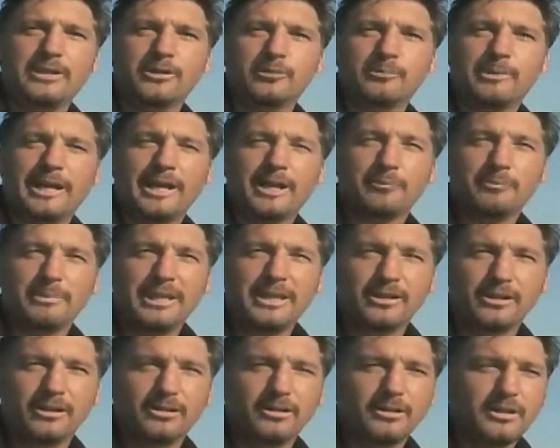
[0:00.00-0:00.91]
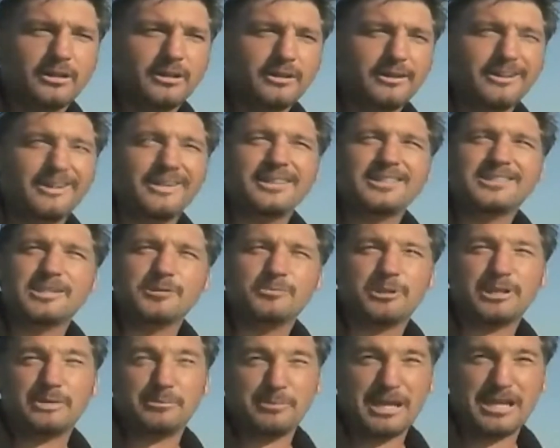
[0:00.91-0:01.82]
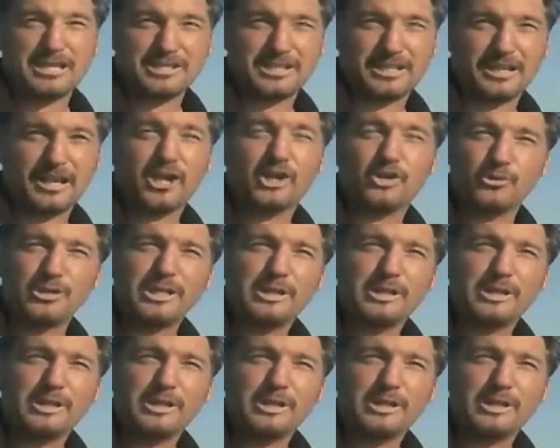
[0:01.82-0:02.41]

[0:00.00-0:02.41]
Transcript: meter by a meter is simply amazing. A